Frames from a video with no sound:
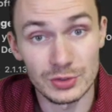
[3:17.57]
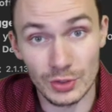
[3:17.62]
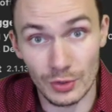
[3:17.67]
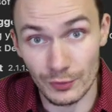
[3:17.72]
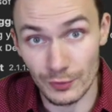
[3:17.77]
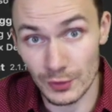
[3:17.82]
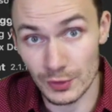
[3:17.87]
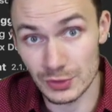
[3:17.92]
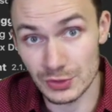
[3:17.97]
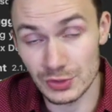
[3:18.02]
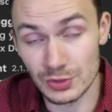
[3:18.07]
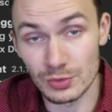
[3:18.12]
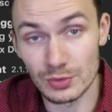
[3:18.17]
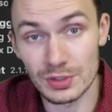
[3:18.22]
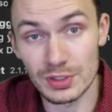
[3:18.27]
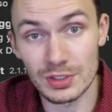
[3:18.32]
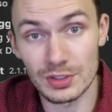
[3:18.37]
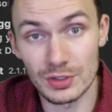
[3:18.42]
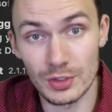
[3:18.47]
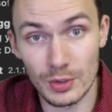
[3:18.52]
So first
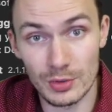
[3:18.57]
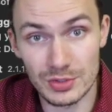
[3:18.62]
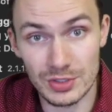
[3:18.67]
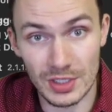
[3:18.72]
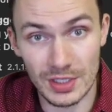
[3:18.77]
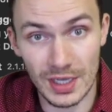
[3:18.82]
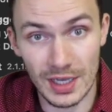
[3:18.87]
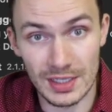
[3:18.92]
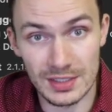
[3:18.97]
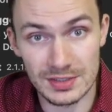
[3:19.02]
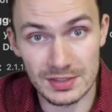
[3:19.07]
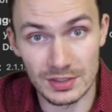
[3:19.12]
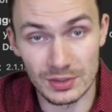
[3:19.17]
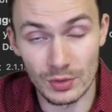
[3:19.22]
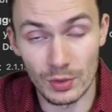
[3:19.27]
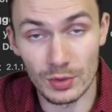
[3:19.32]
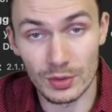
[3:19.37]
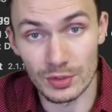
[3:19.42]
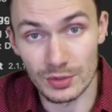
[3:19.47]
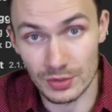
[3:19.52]
you'll need Node.js
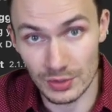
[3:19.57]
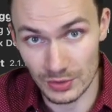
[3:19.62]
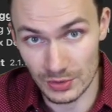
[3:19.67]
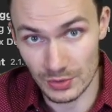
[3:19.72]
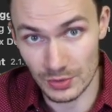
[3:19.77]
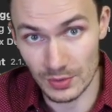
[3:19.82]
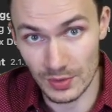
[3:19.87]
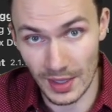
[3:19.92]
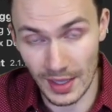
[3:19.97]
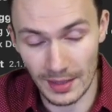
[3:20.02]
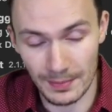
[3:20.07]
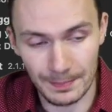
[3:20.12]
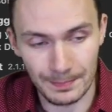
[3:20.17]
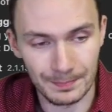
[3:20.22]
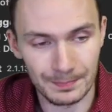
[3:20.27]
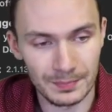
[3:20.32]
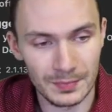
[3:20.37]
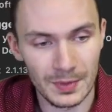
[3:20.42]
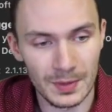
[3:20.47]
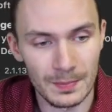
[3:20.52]
in order to do that.
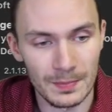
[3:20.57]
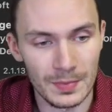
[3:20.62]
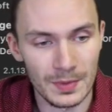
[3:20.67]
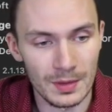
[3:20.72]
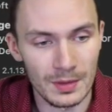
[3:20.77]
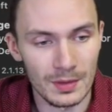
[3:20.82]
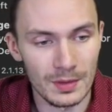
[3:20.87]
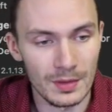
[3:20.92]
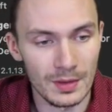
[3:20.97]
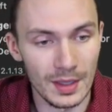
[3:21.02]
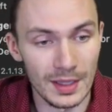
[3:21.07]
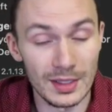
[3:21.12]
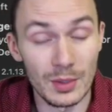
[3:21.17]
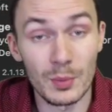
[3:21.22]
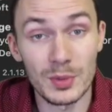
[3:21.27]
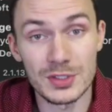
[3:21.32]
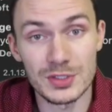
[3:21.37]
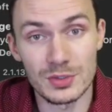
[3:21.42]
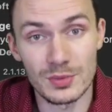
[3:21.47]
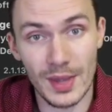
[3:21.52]
And
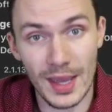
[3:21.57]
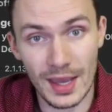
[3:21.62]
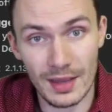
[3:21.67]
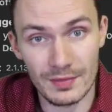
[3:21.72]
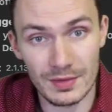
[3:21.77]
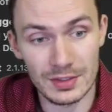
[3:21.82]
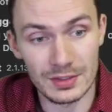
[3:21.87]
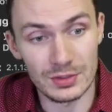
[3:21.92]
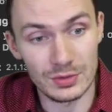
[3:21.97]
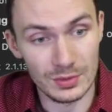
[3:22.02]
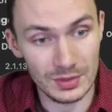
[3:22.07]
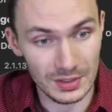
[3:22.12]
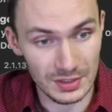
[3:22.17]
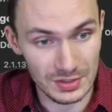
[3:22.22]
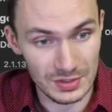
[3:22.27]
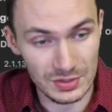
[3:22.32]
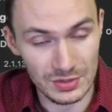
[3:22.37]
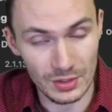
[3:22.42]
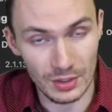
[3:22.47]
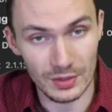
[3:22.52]
then once you have it, you can
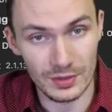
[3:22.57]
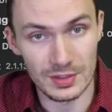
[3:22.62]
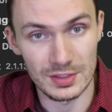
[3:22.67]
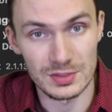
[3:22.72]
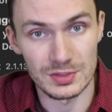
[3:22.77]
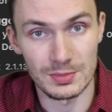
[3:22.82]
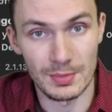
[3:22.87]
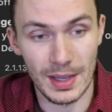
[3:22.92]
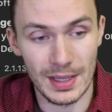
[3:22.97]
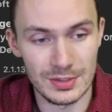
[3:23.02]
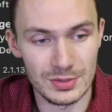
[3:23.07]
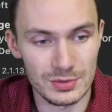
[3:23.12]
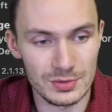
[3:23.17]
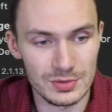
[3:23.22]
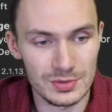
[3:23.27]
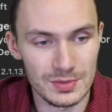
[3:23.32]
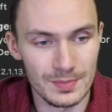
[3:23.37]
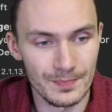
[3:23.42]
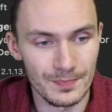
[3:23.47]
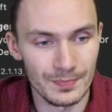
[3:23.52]
install these
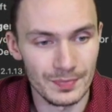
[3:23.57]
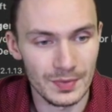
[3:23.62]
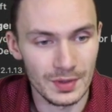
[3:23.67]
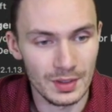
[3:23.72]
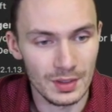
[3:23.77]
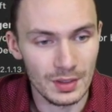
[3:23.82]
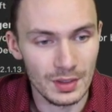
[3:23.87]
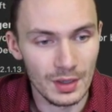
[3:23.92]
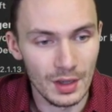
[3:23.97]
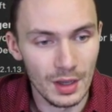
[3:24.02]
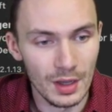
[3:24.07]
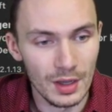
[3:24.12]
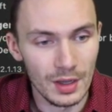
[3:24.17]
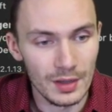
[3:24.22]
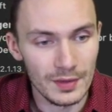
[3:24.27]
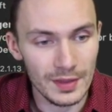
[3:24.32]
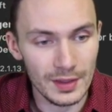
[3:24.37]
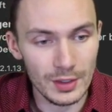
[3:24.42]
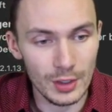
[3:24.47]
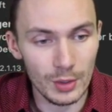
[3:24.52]
modules.
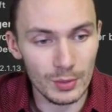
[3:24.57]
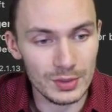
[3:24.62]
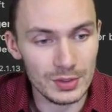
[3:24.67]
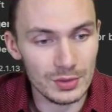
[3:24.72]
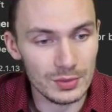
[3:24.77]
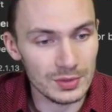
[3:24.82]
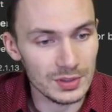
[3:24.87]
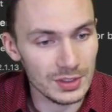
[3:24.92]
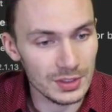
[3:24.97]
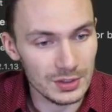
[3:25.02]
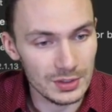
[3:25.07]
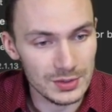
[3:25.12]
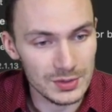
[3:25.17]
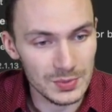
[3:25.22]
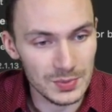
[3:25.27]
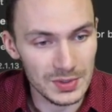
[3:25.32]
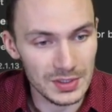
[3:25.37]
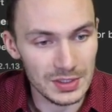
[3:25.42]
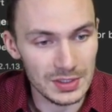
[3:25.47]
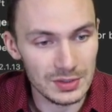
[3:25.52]
Then all we do in here
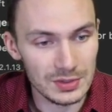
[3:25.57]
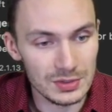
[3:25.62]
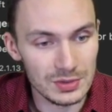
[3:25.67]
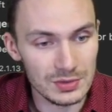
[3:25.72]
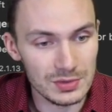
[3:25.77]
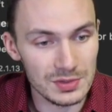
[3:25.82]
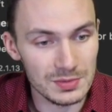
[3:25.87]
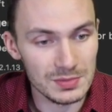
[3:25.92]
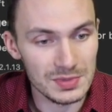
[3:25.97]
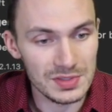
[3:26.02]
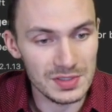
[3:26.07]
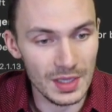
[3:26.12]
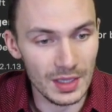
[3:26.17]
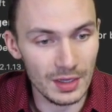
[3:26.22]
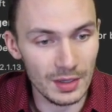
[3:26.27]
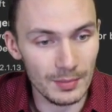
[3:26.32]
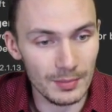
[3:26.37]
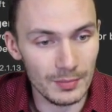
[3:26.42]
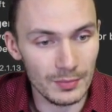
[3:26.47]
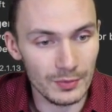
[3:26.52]
is we do some
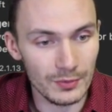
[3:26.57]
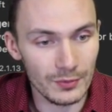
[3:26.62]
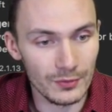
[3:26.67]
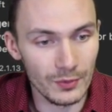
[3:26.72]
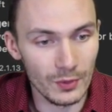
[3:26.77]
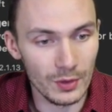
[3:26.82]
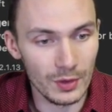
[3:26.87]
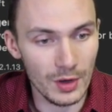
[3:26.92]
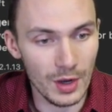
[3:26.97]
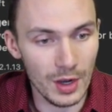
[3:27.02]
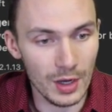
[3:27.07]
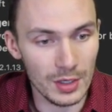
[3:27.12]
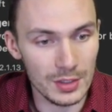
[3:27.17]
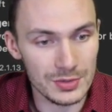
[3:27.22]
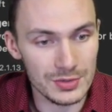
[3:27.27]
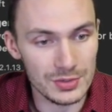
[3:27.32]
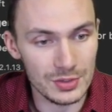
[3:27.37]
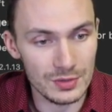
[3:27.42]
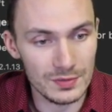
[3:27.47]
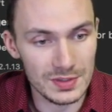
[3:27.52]
setup for
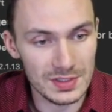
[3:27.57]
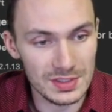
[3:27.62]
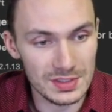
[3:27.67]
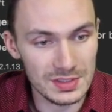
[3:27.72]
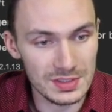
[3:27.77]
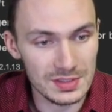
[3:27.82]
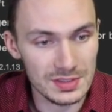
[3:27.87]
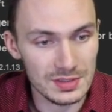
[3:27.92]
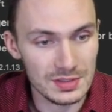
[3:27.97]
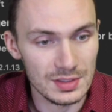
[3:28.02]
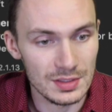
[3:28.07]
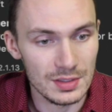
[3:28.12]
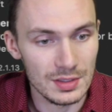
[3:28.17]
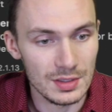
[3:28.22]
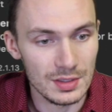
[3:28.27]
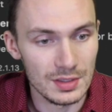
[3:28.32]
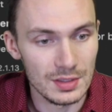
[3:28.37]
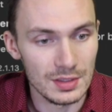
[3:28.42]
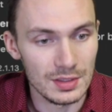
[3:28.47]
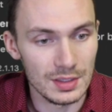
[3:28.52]
our services,
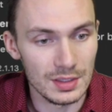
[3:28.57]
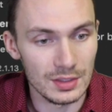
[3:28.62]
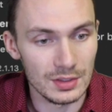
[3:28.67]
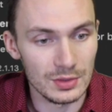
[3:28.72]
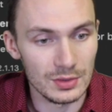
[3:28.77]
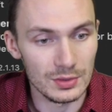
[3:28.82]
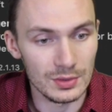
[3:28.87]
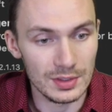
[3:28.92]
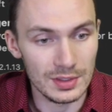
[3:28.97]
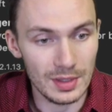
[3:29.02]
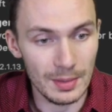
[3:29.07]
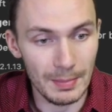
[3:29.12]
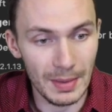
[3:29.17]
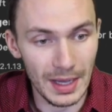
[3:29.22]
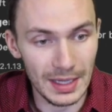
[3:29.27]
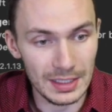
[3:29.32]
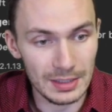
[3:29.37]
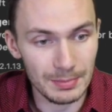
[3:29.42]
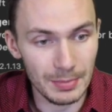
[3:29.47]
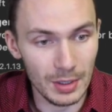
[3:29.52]
including the
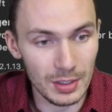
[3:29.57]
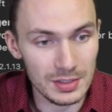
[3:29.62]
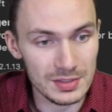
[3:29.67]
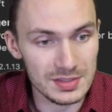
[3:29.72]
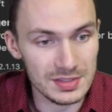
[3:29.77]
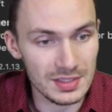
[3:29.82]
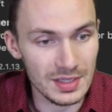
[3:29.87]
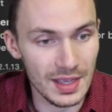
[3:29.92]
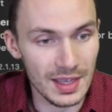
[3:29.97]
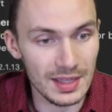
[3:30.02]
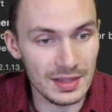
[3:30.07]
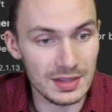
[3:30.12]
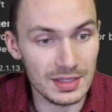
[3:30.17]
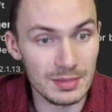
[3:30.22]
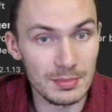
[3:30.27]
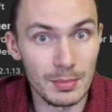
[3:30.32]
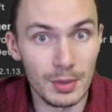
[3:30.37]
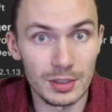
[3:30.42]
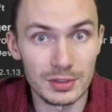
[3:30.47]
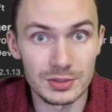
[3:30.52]
body parse and
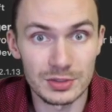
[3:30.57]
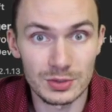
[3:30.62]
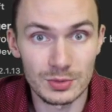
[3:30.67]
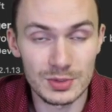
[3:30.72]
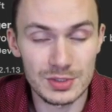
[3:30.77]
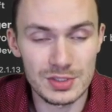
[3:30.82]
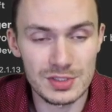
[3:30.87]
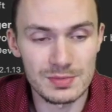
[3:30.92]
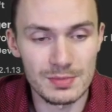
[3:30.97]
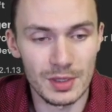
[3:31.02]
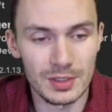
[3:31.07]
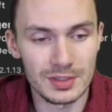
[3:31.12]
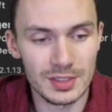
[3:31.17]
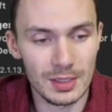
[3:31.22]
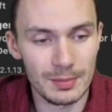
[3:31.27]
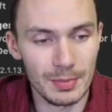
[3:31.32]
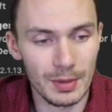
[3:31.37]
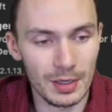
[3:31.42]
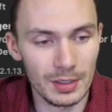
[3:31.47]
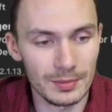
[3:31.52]
the multer, which is
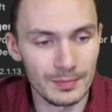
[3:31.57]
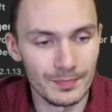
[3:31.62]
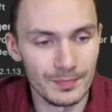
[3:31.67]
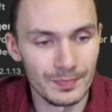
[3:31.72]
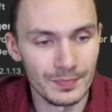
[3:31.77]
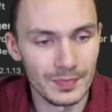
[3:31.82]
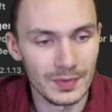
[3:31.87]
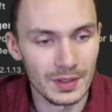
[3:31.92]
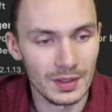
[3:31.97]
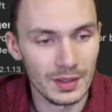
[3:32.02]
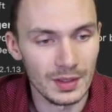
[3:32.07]
multipart.